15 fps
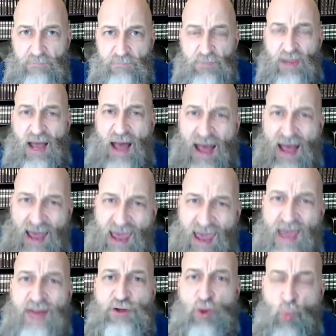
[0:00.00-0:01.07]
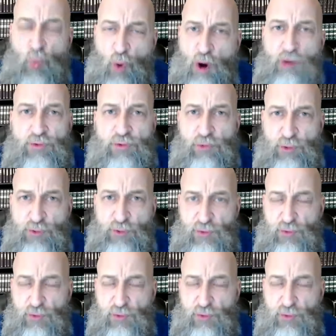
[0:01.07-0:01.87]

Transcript: I had to walk through those